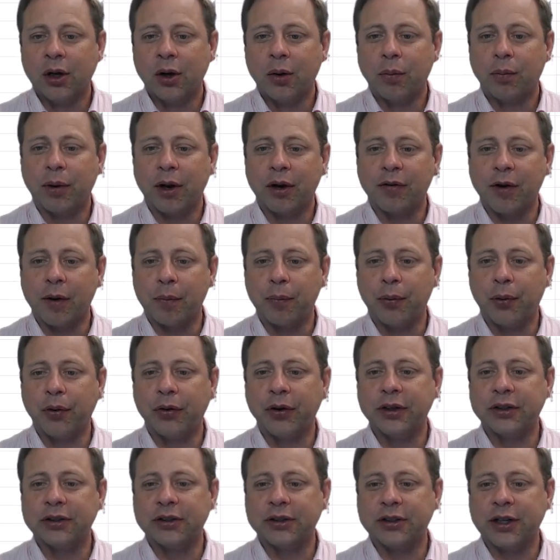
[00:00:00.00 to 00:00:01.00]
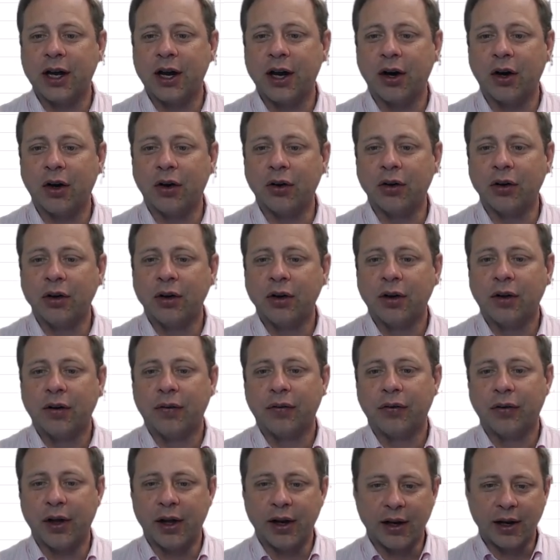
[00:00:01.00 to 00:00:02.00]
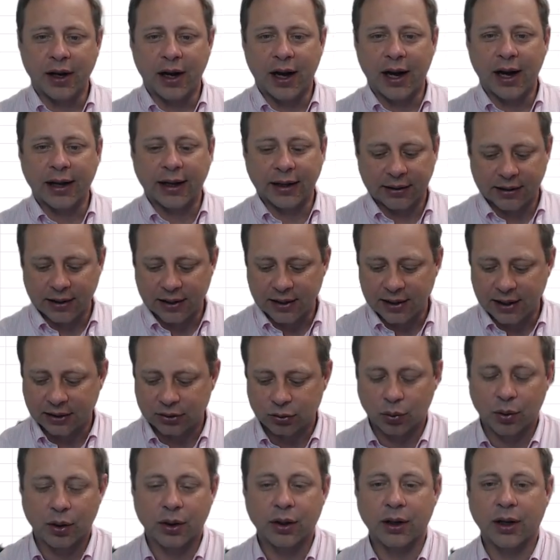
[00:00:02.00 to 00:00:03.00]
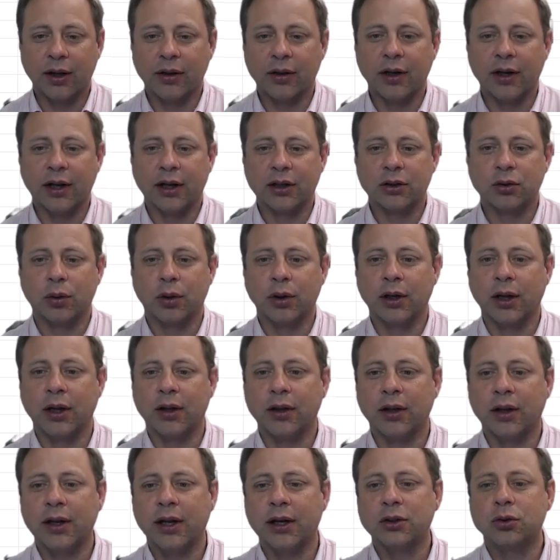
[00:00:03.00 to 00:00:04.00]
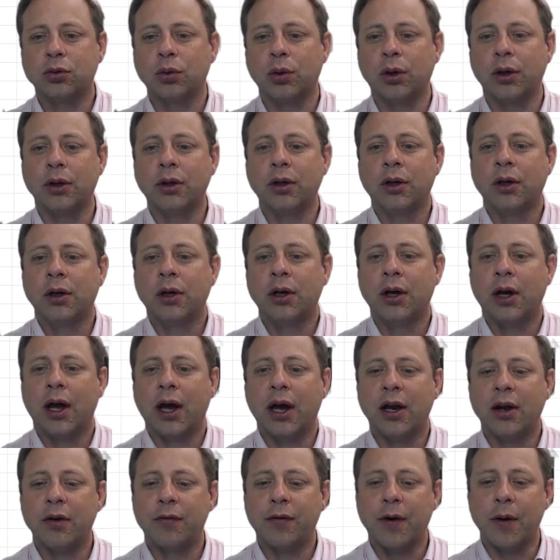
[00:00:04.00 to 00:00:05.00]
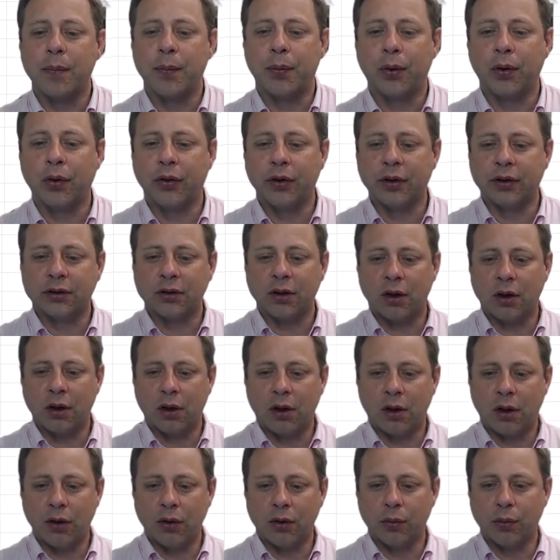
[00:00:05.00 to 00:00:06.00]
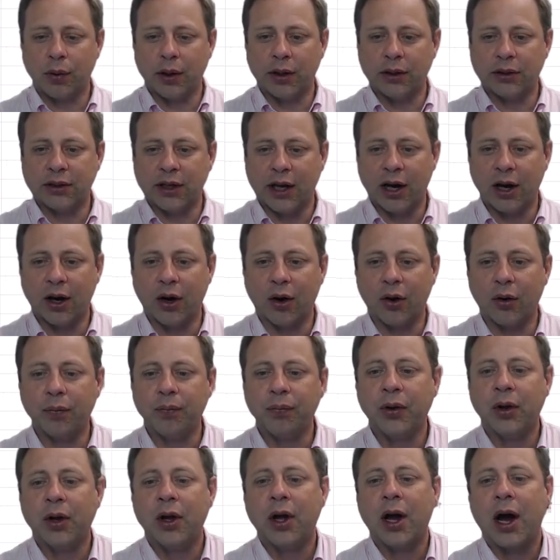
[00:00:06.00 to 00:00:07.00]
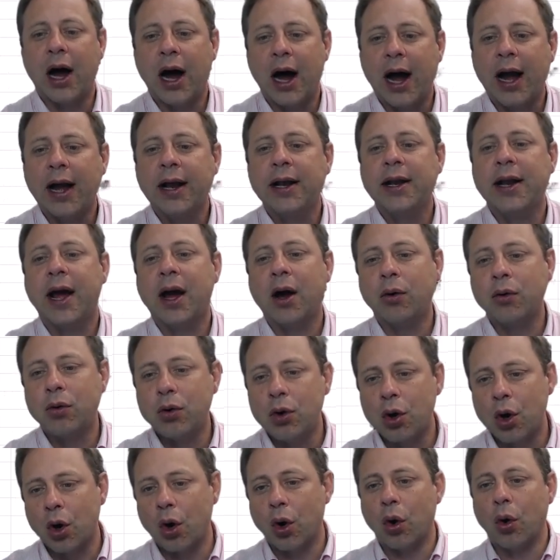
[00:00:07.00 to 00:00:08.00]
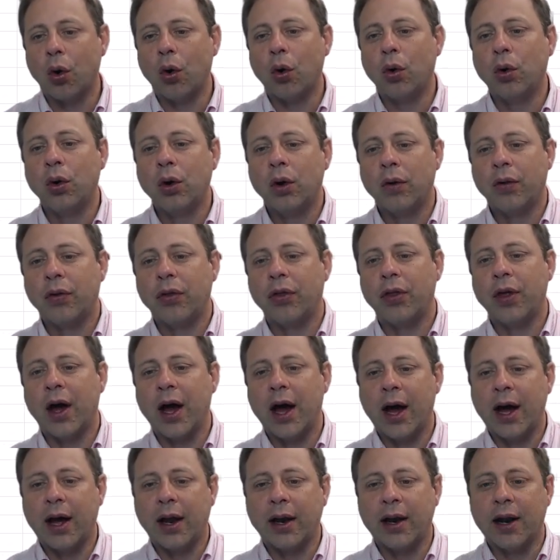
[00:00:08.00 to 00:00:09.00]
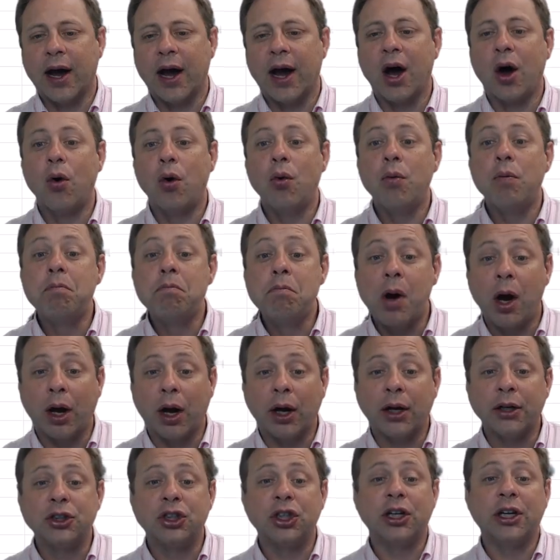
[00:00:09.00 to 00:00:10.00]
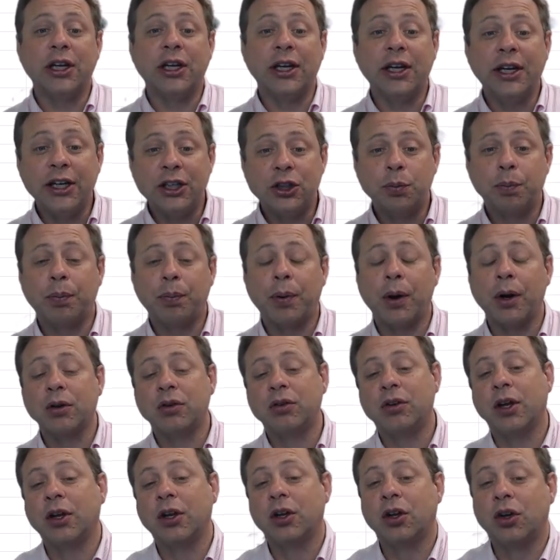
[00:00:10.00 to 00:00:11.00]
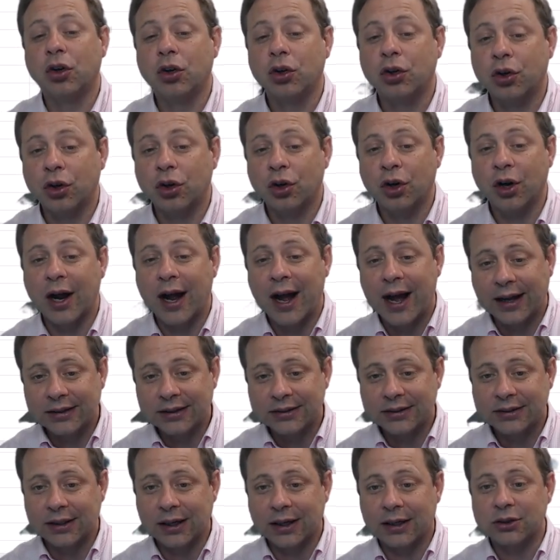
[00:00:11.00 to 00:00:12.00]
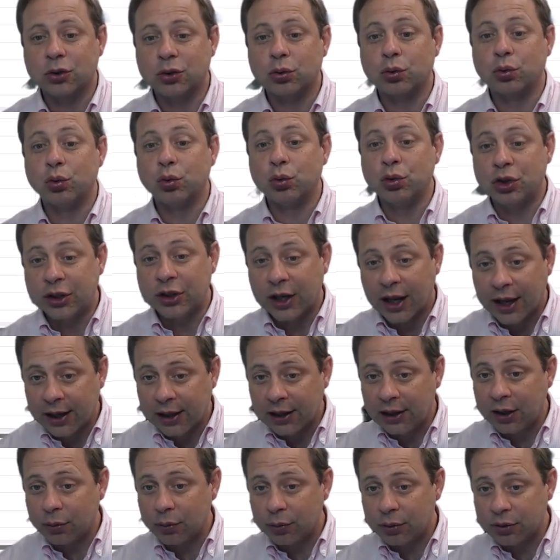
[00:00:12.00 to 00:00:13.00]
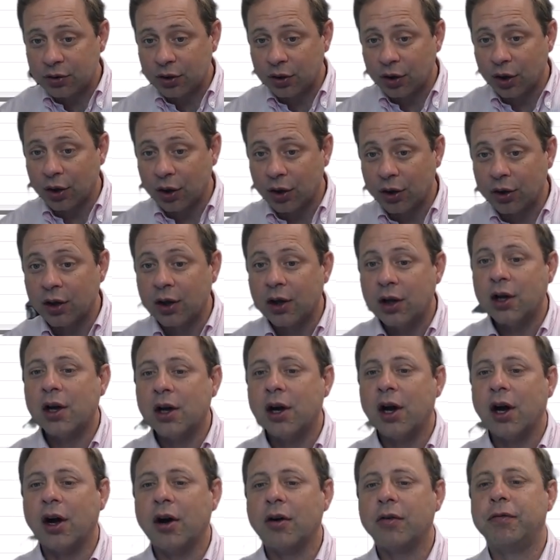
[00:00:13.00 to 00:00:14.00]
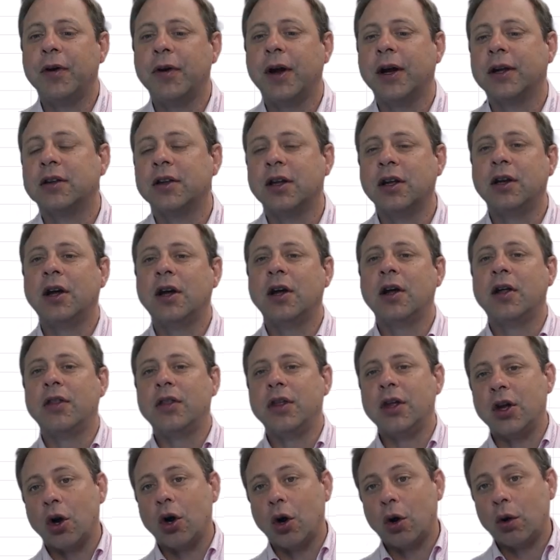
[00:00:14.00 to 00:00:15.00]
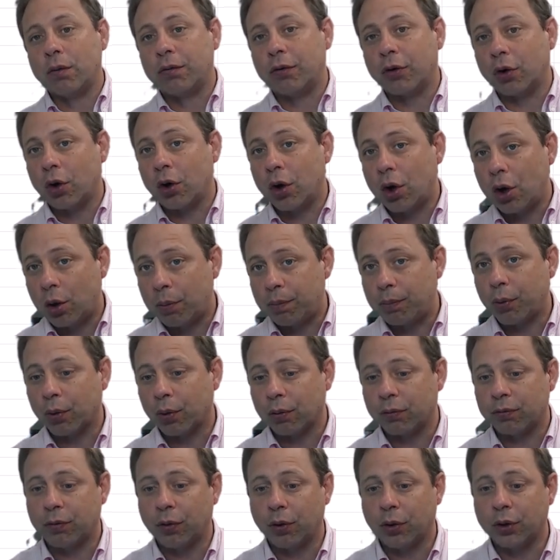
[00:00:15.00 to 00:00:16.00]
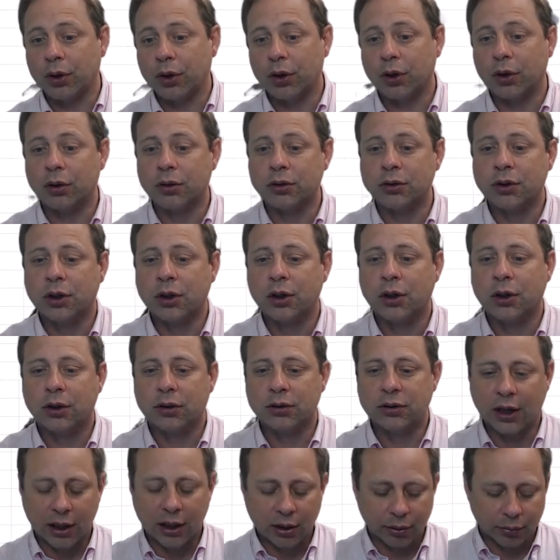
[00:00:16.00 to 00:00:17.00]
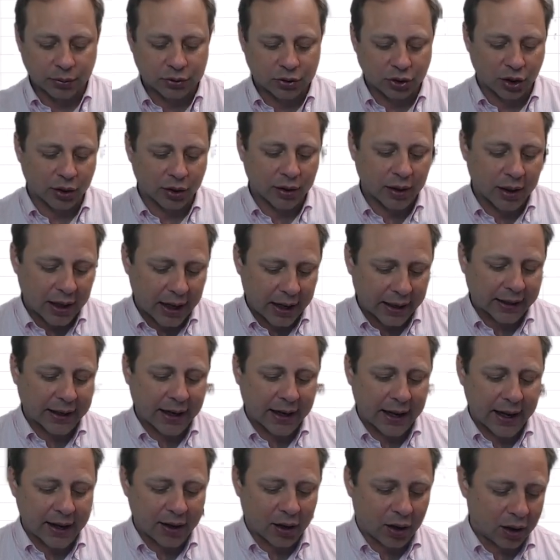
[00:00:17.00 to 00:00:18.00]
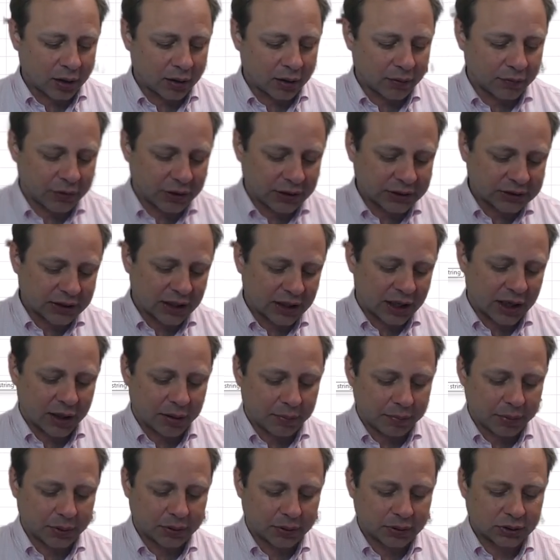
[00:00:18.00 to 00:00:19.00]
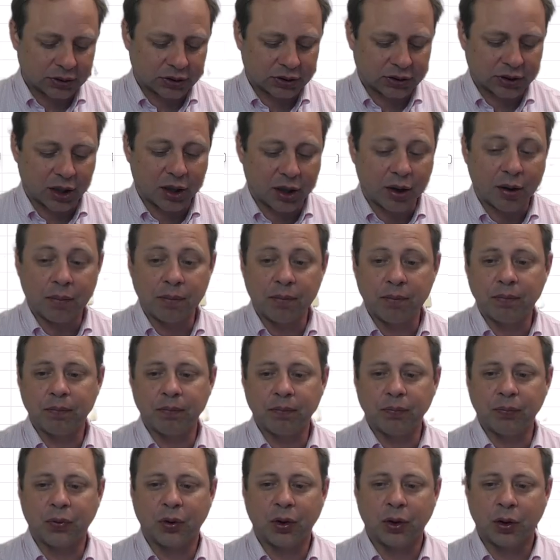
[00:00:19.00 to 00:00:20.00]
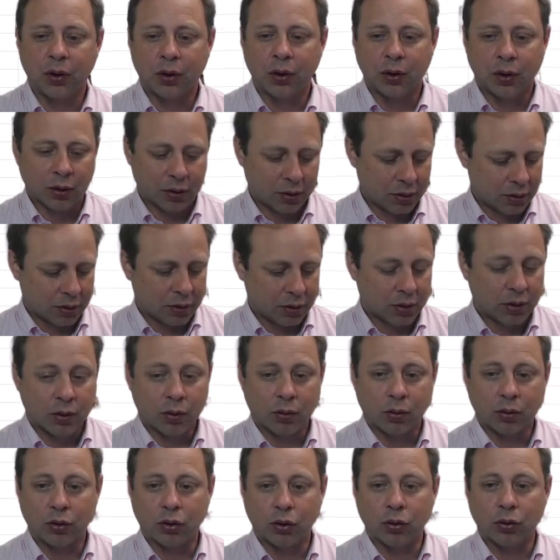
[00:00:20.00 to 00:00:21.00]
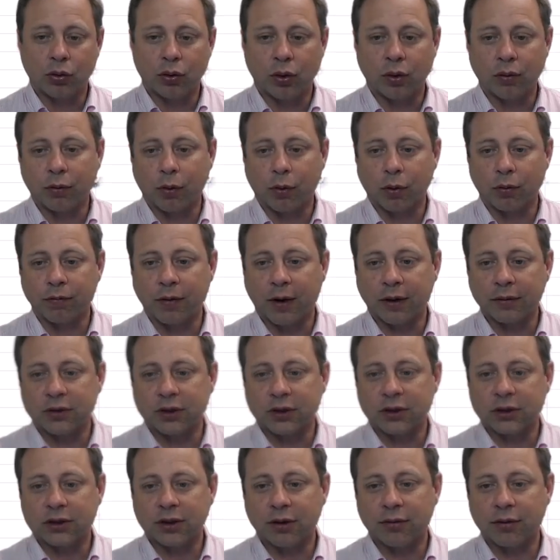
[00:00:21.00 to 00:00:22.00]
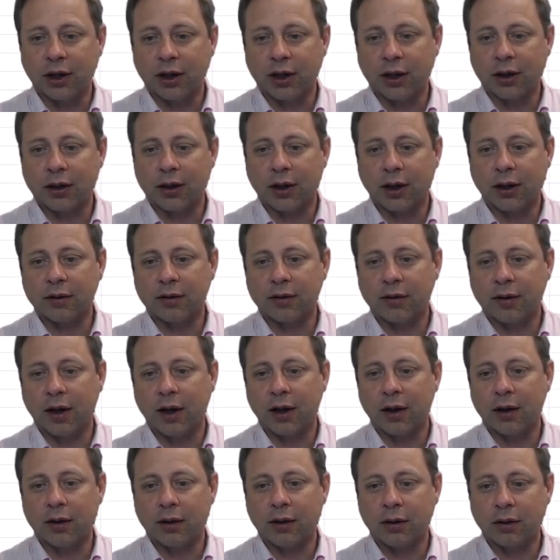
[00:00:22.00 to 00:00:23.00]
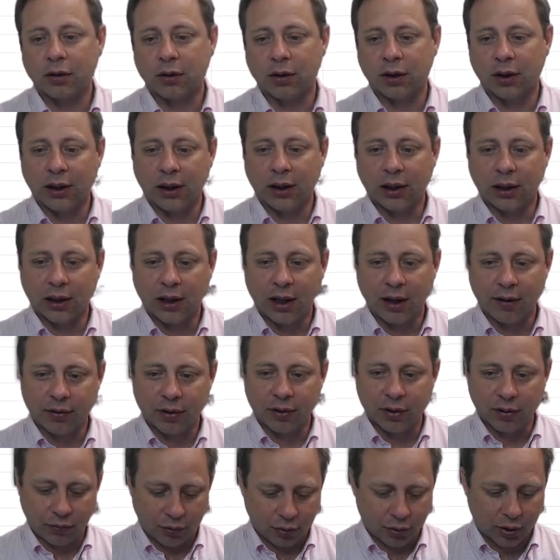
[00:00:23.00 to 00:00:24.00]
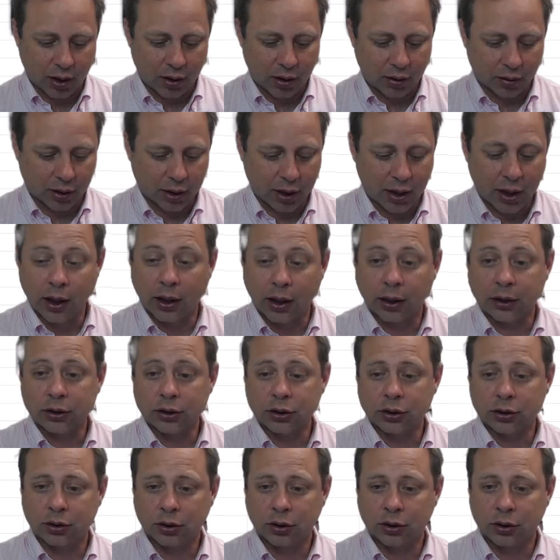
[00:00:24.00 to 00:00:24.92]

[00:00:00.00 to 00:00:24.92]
But if I pull this down, then I get the next one and the next one and the next one. And if I pull this all the way down, I now know that how much each particular asset's daily return affected the overall portfolio's daily return. I can add all of these up. Sum 2, 3, 4, 5, 6, 7, 8, 9, 10, 11 if you count cash,